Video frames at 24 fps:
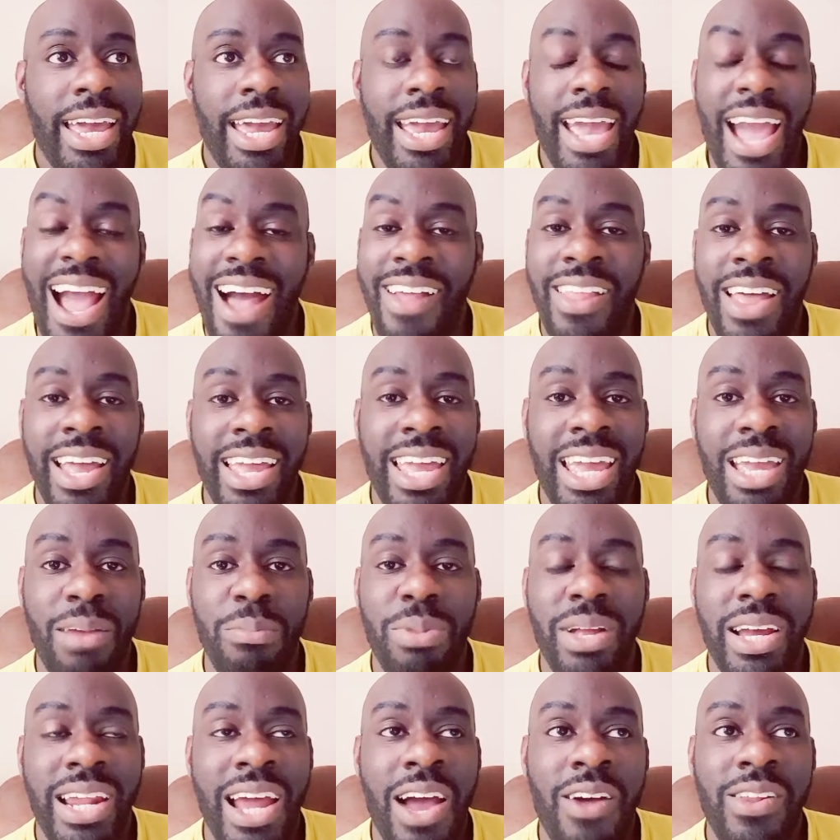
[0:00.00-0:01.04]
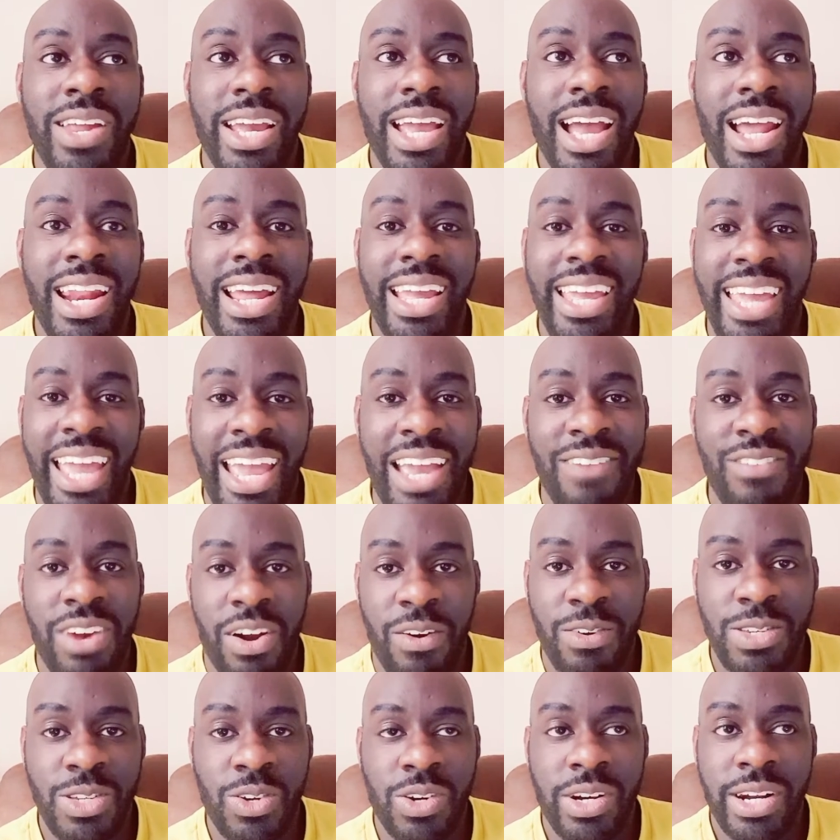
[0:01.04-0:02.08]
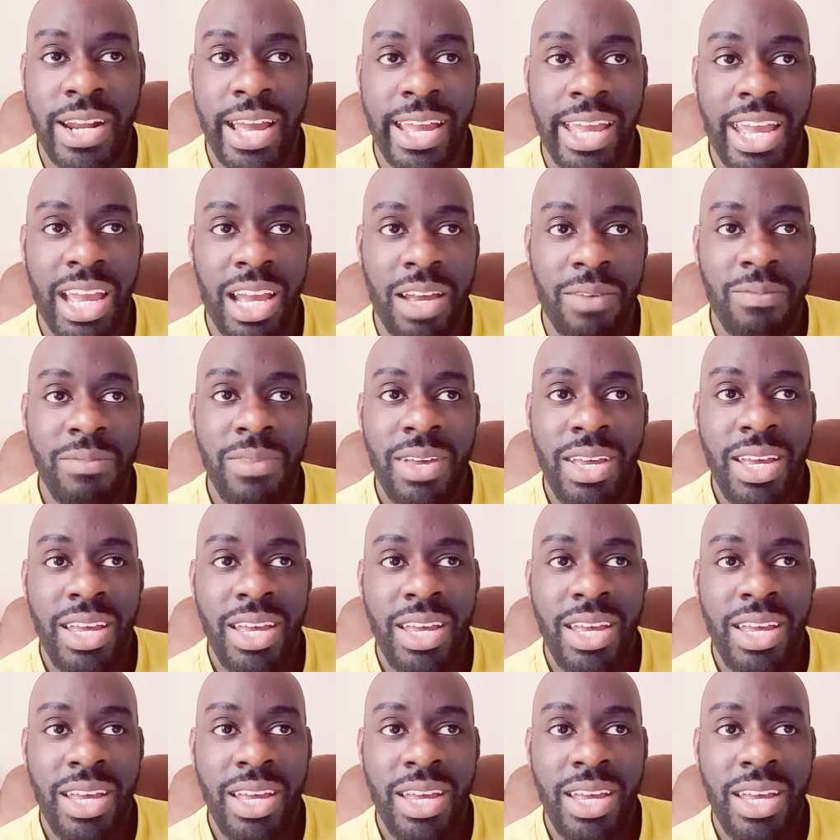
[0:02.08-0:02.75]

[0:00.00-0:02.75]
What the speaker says: how that game played out, they kind of gave Arizona that game.